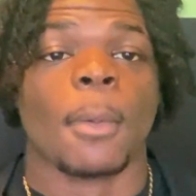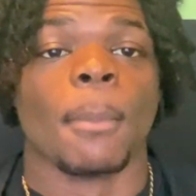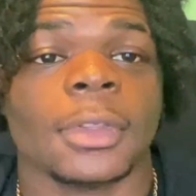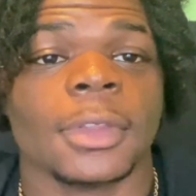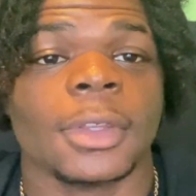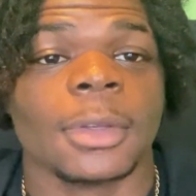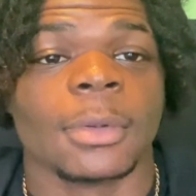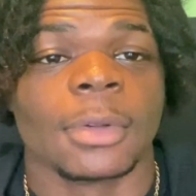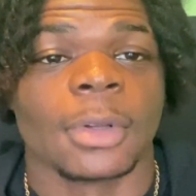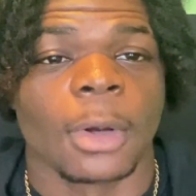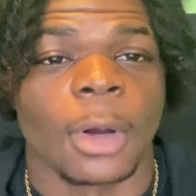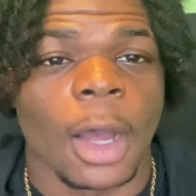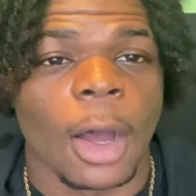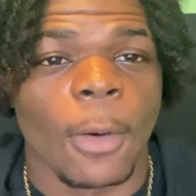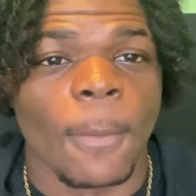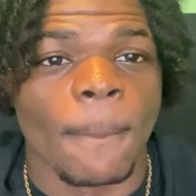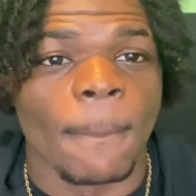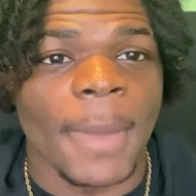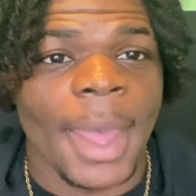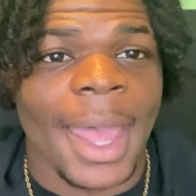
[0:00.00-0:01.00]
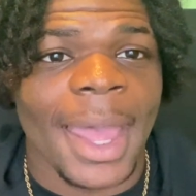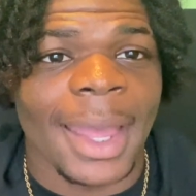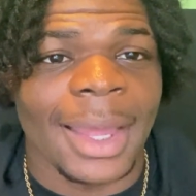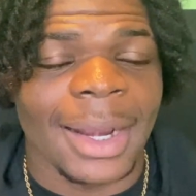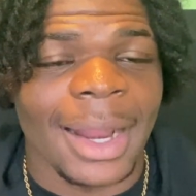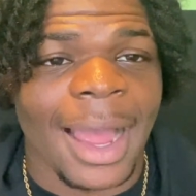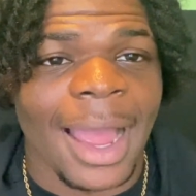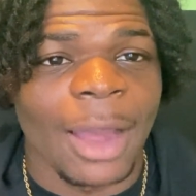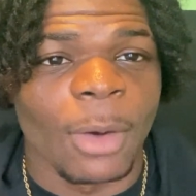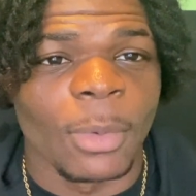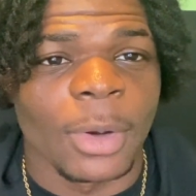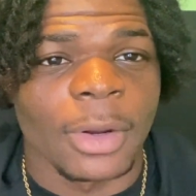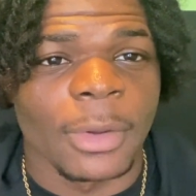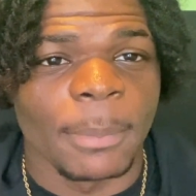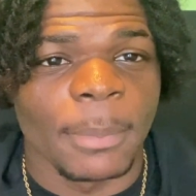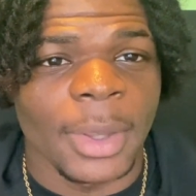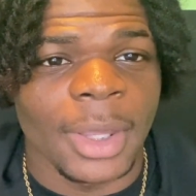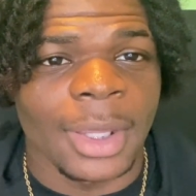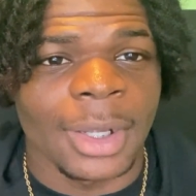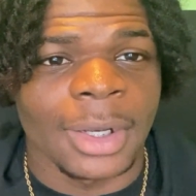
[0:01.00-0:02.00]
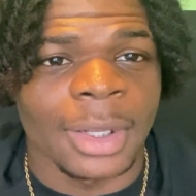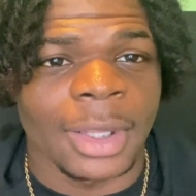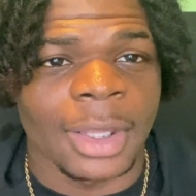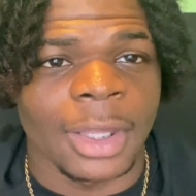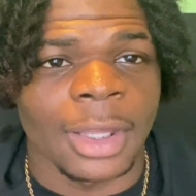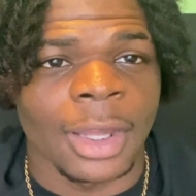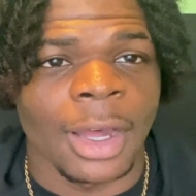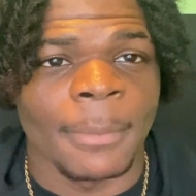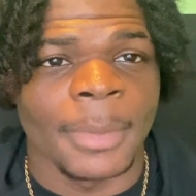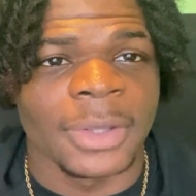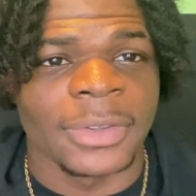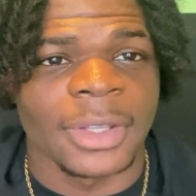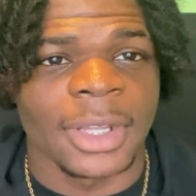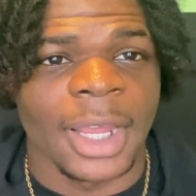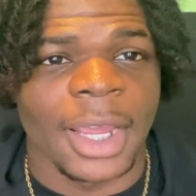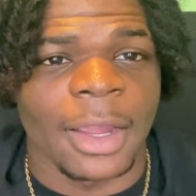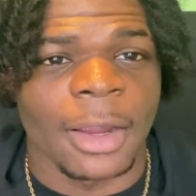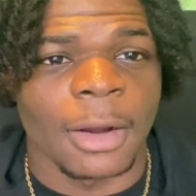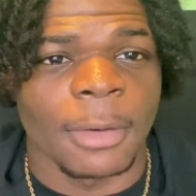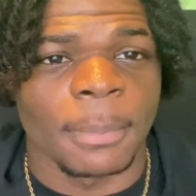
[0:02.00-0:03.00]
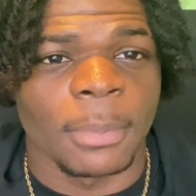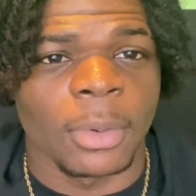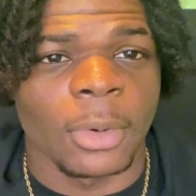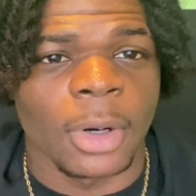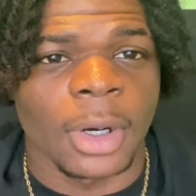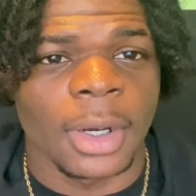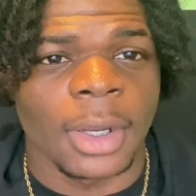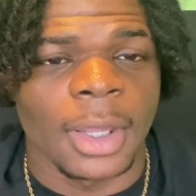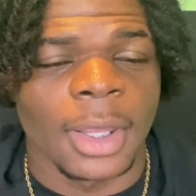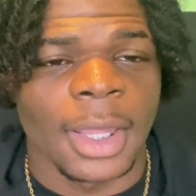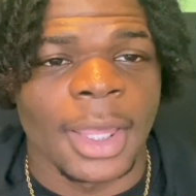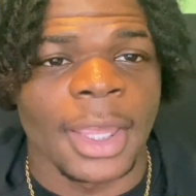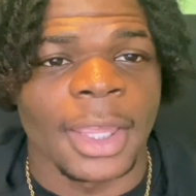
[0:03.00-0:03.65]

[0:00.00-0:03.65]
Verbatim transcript: Do you know how mad I would have been coming to the airport